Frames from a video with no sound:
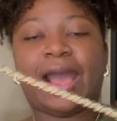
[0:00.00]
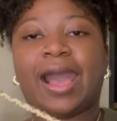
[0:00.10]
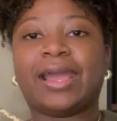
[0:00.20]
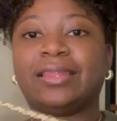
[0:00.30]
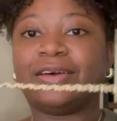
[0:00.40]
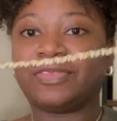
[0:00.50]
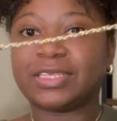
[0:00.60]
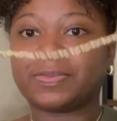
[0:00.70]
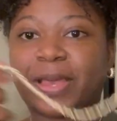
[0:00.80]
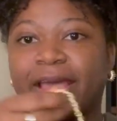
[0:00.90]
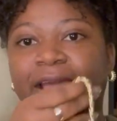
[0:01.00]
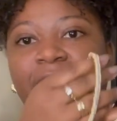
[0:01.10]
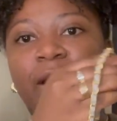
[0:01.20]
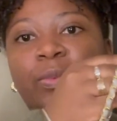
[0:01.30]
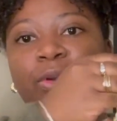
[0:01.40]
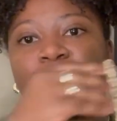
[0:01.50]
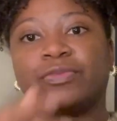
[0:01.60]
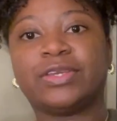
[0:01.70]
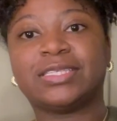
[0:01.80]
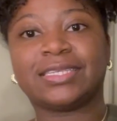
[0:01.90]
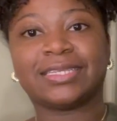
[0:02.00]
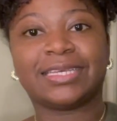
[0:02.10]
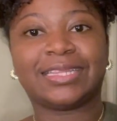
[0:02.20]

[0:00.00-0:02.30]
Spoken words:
I love this bag. I wore it recently